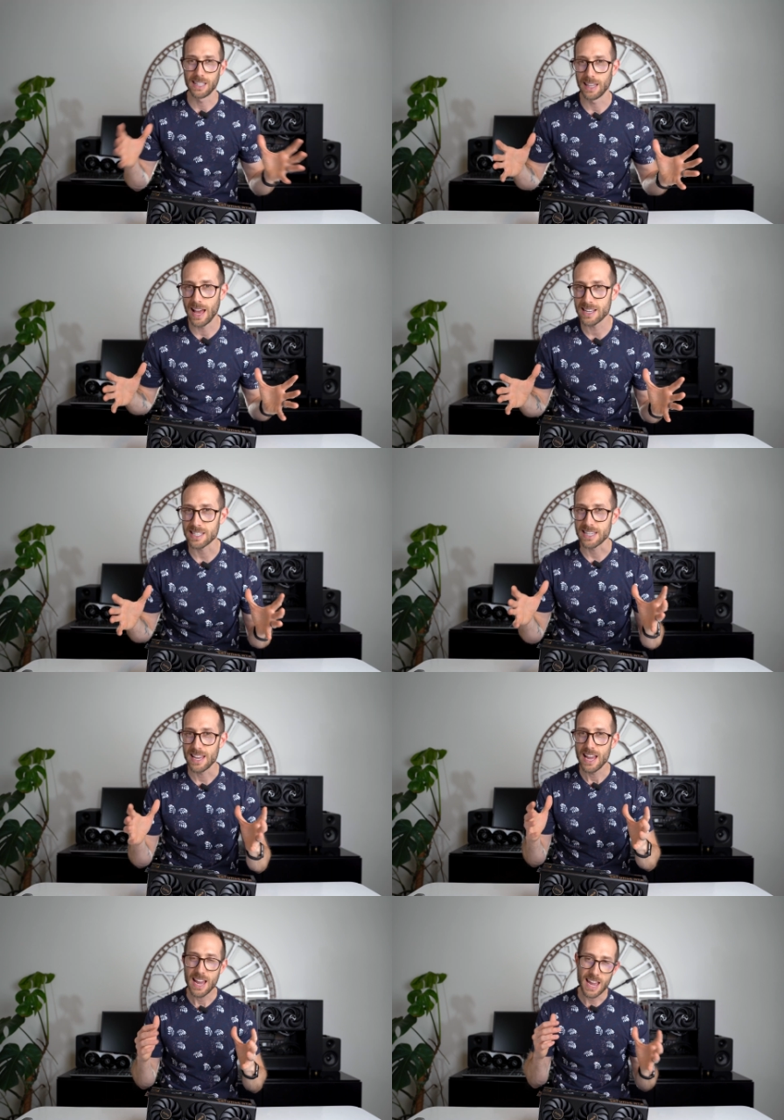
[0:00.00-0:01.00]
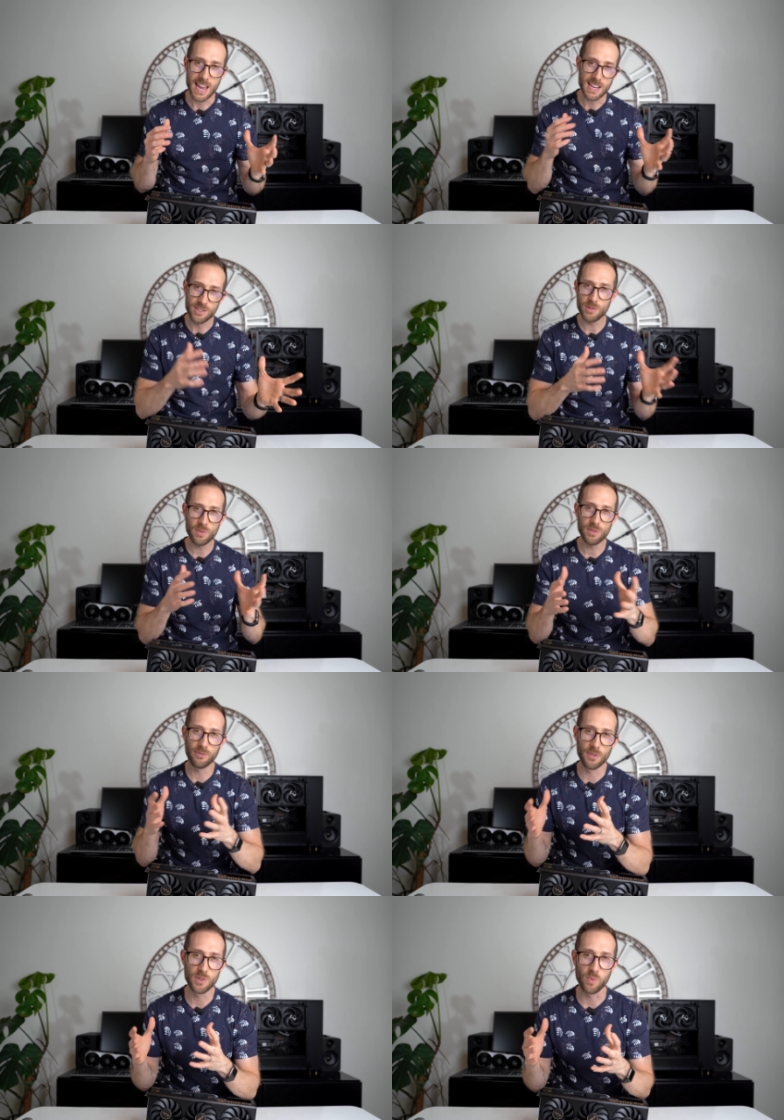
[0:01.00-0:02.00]
And lastly, ASUS was the
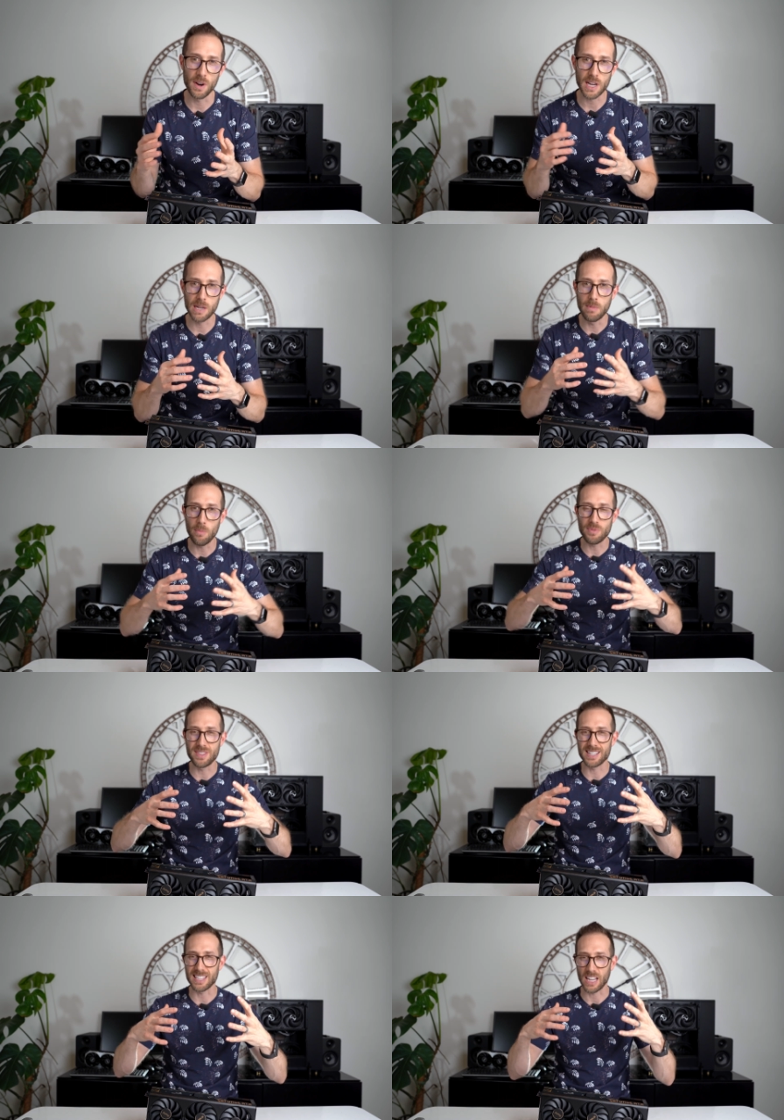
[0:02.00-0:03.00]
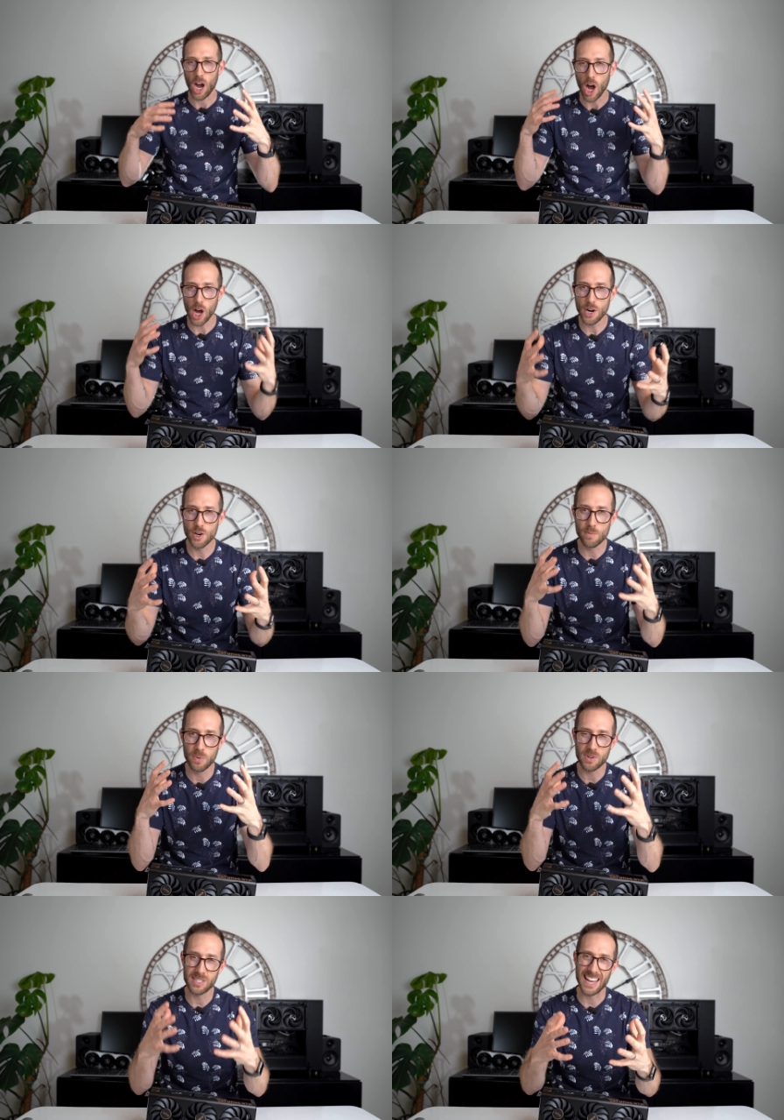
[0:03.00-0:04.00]
first one to come up with this like one hundred
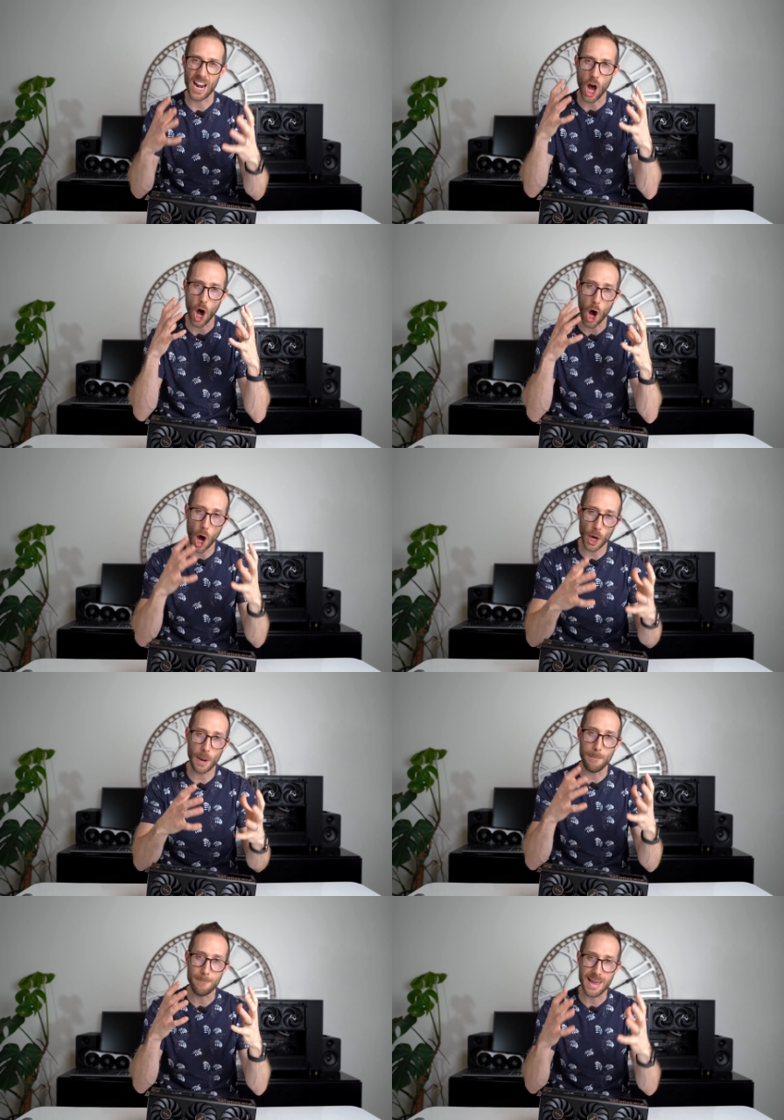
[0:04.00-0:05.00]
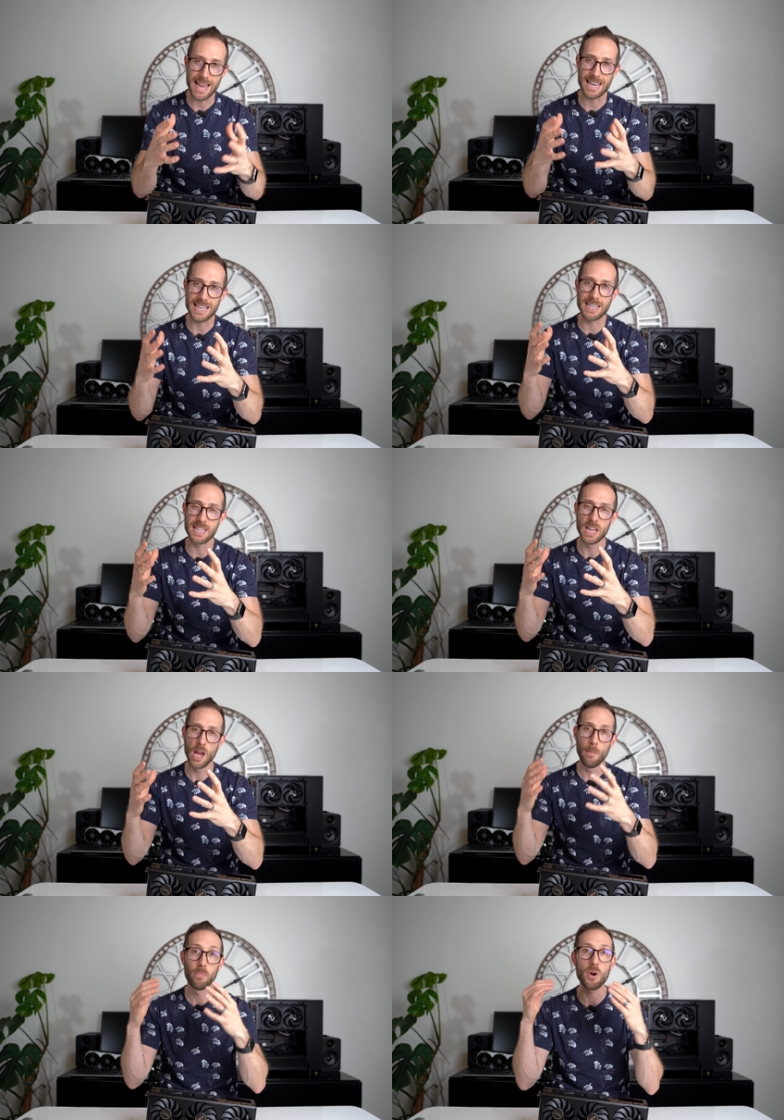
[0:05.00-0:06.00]
percent automated
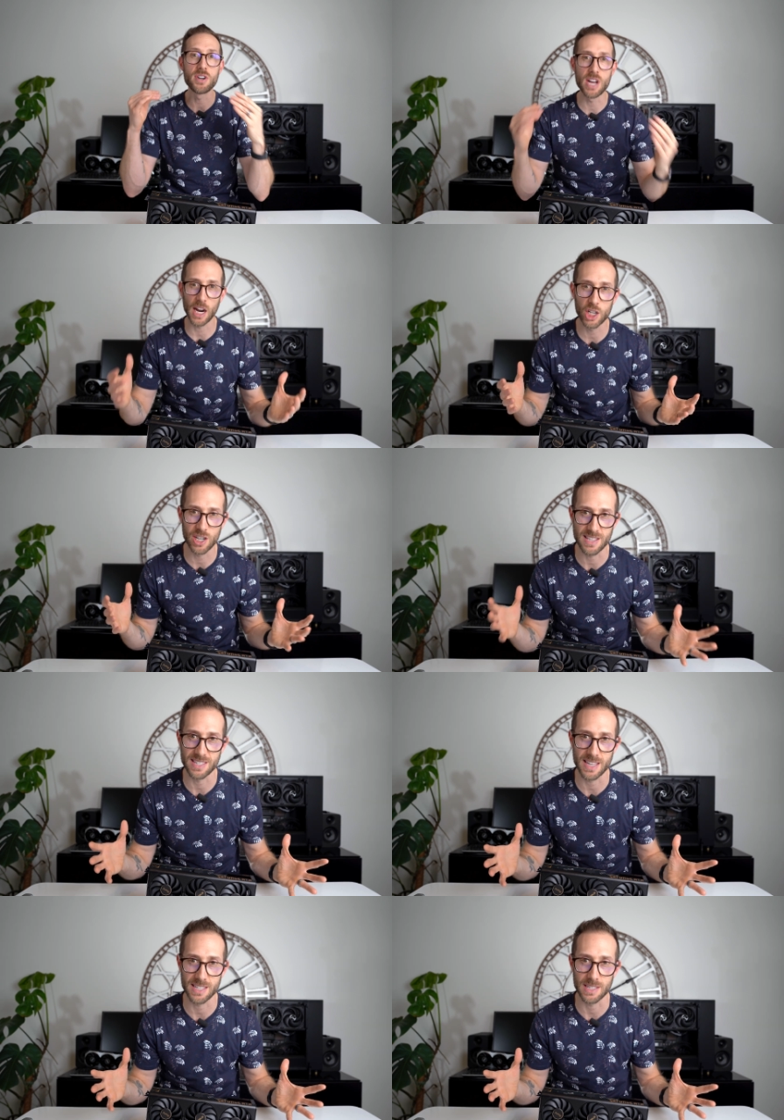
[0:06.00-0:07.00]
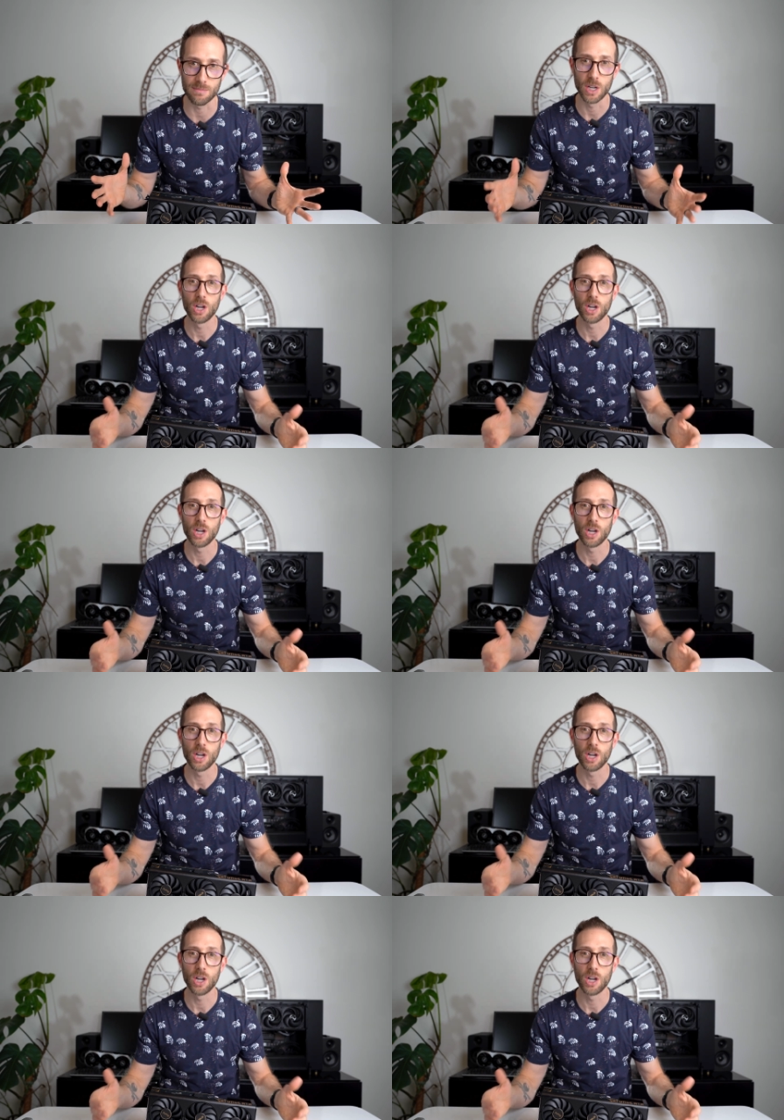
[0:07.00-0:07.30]
production system